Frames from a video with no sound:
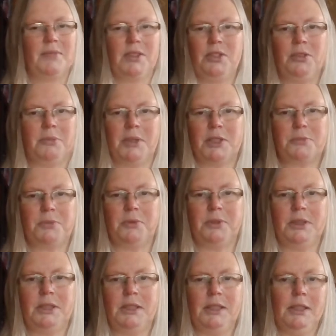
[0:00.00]
not much
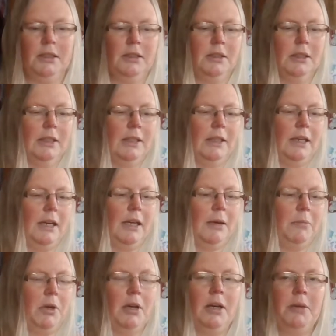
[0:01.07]
point here. I
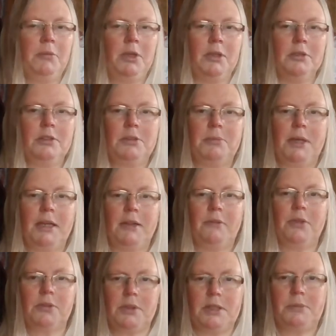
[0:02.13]
am going to make a
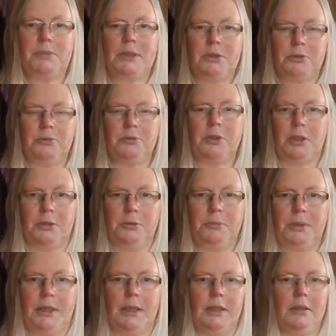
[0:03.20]
very special tote
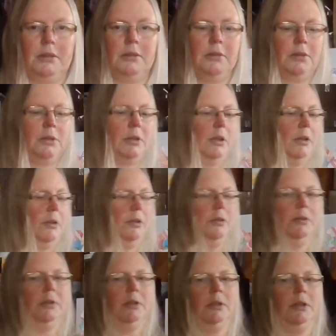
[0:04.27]
bag.
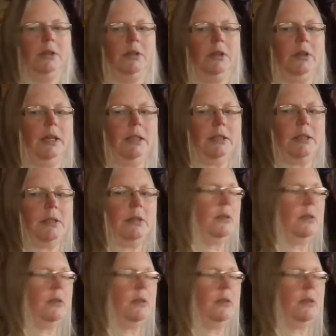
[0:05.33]
So that's